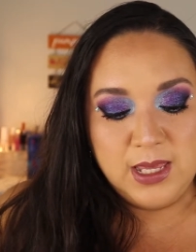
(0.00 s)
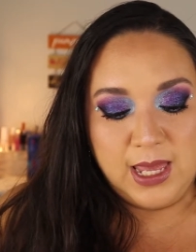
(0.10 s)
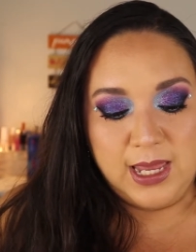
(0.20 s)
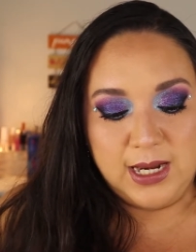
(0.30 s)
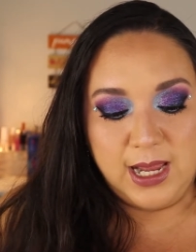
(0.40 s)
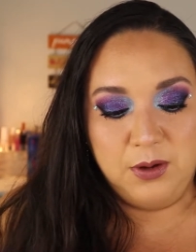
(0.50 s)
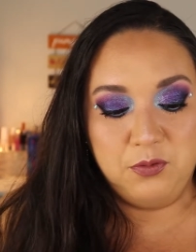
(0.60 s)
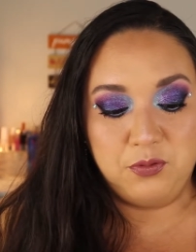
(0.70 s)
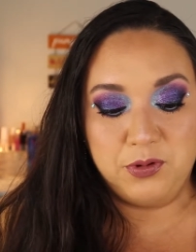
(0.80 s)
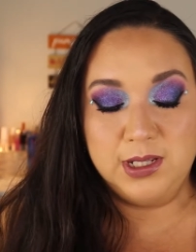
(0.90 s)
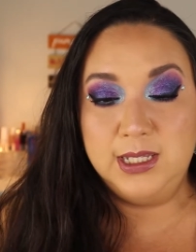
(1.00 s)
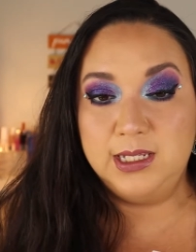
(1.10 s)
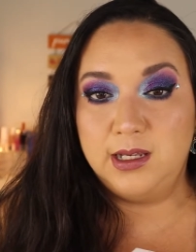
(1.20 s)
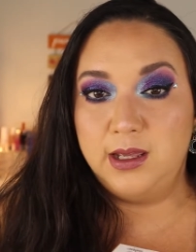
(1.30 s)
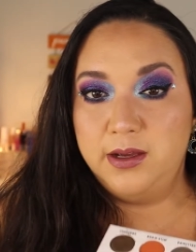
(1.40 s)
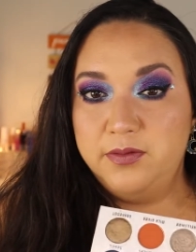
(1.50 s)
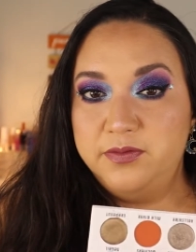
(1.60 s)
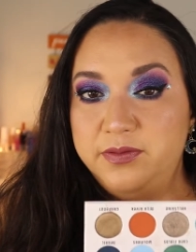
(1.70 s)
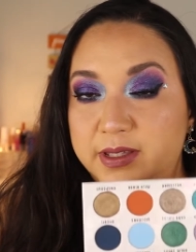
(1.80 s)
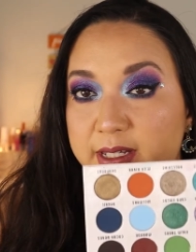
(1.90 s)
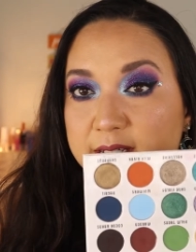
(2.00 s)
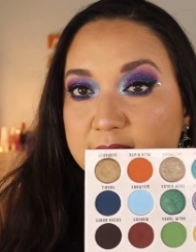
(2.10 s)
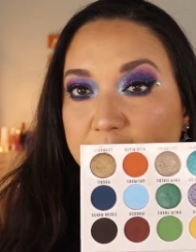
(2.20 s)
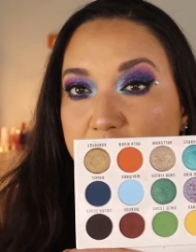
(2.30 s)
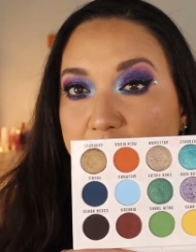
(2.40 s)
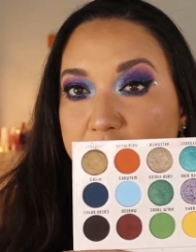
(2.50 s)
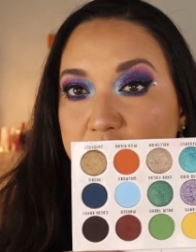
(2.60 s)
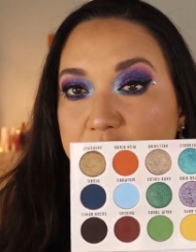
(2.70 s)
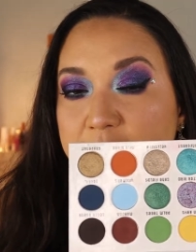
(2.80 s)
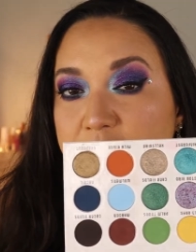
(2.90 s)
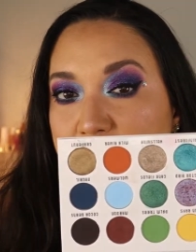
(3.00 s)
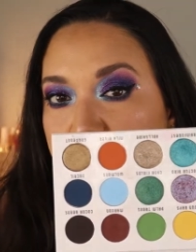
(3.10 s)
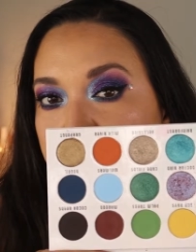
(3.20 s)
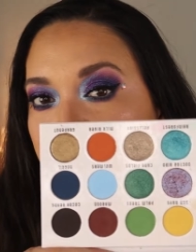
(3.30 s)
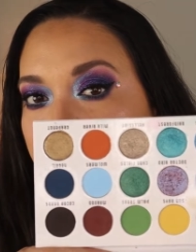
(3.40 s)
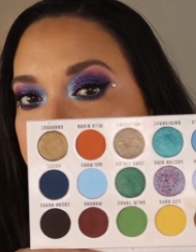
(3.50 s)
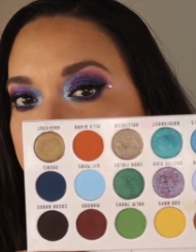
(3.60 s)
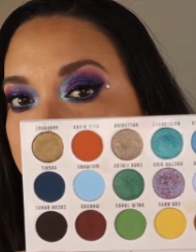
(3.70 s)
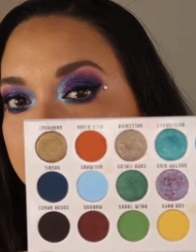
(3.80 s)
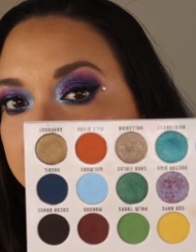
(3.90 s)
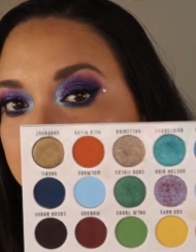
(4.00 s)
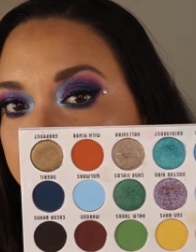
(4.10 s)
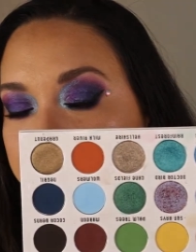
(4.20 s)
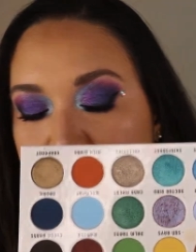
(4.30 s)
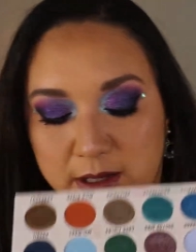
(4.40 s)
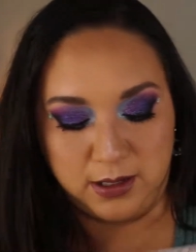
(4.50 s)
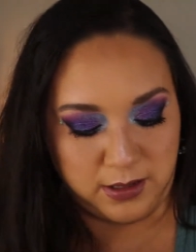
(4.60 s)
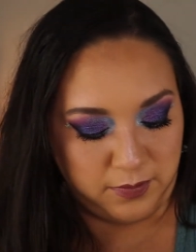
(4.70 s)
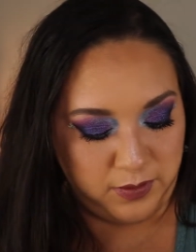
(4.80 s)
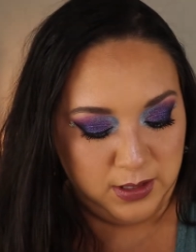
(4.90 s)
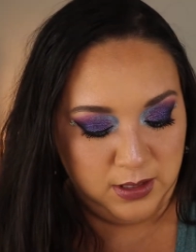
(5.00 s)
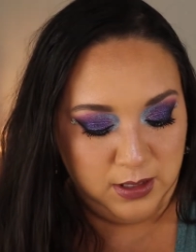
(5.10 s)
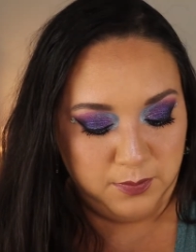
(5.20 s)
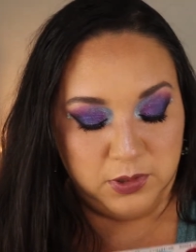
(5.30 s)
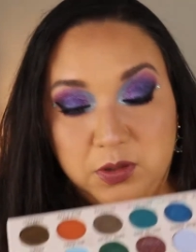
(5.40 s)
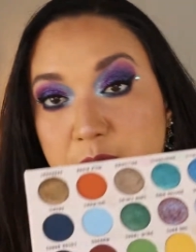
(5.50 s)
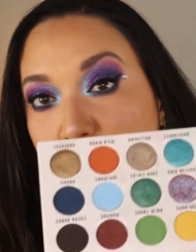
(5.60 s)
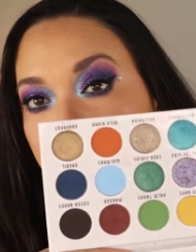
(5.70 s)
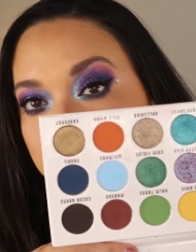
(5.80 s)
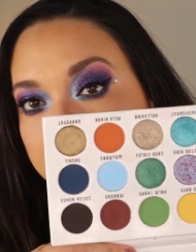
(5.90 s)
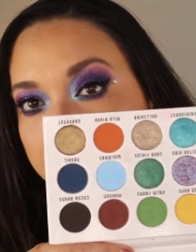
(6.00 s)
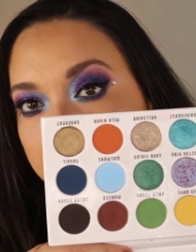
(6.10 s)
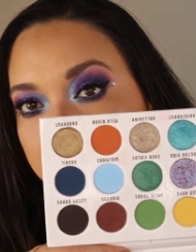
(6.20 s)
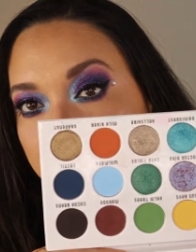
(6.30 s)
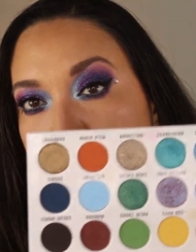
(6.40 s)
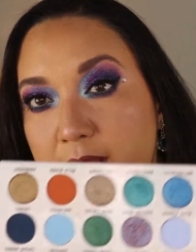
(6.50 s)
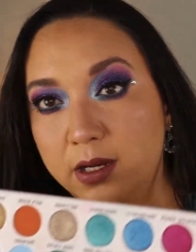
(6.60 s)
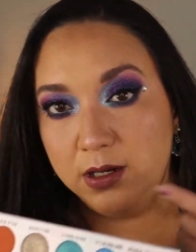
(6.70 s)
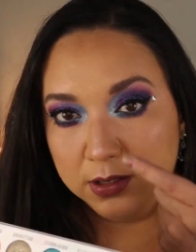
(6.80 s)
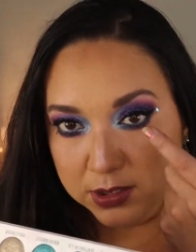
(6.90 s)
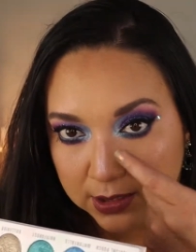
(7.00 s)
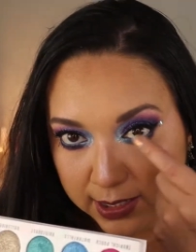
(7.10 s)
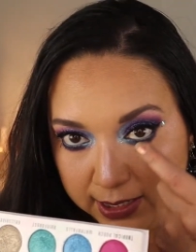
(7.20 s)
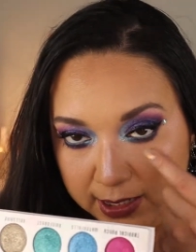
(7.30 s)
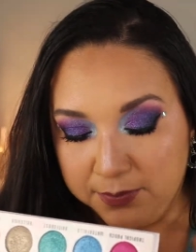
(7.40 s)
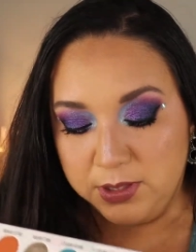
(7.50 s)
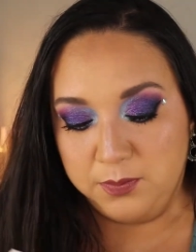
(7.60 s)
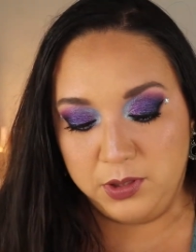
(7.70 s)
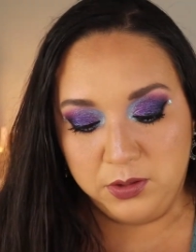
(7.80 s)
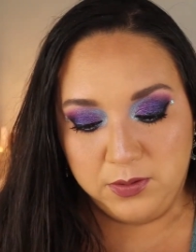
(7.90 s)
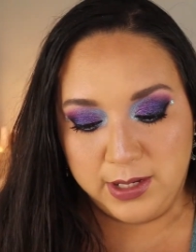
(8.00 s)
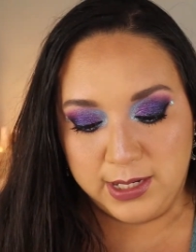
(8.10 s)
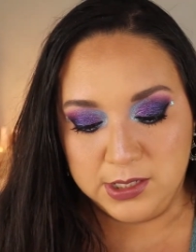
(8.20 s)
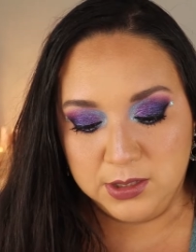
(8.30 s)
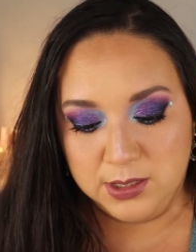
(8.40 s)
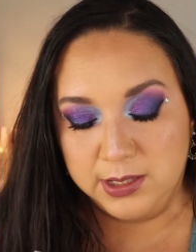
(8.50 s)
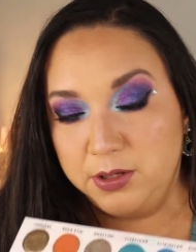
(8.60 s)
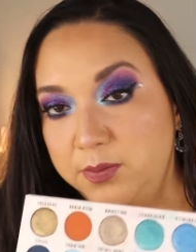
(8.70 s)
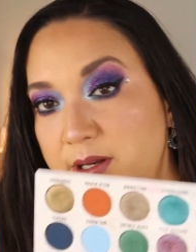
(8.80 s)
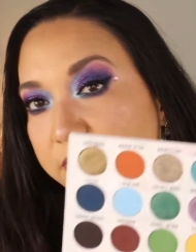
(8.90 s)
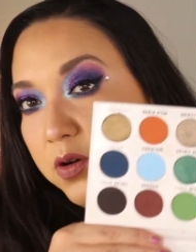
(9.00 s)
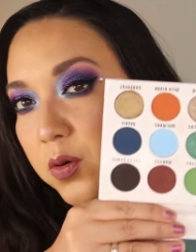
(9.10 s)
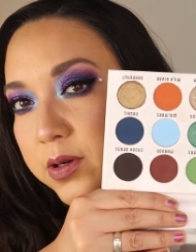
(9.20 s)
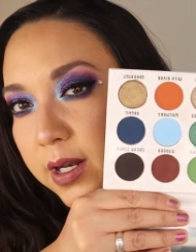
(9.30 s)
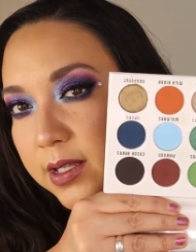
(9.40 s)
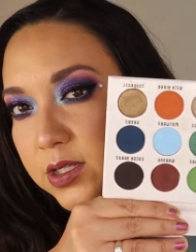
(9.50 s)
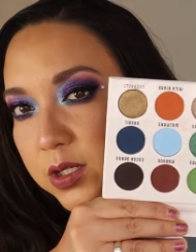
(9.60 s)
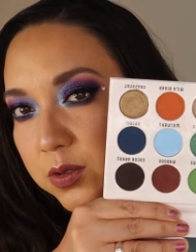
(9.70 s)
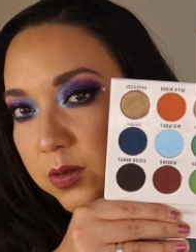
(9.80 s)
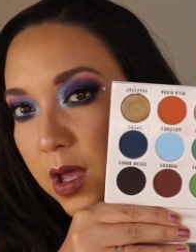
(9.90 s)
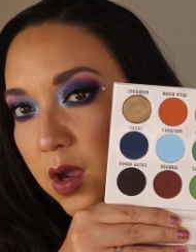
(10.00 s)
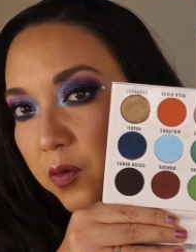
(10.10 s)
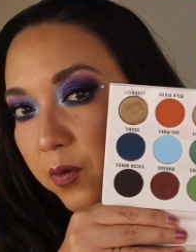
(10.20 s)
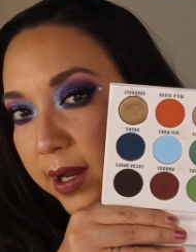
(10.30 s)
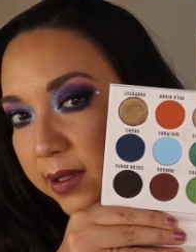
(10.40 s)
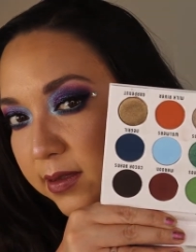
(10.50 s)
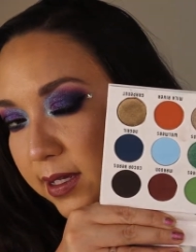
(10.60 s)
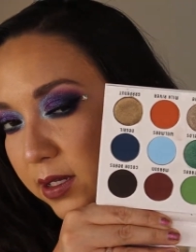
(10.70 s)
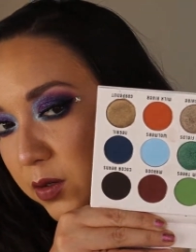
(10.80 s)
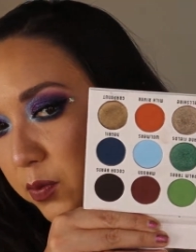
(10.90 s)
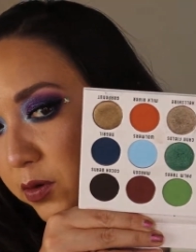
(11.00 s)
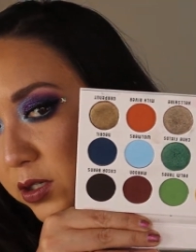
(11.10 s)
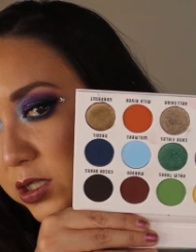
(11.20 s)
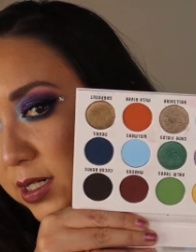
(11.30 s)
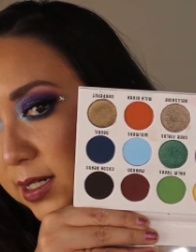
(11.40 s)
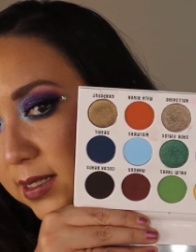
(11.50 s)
And I really love these like lighter shades in here. So I took a little bit of Blue Mahoe right here to lighten up the blue. And I took a little bit of coconut too, right in the inner portion.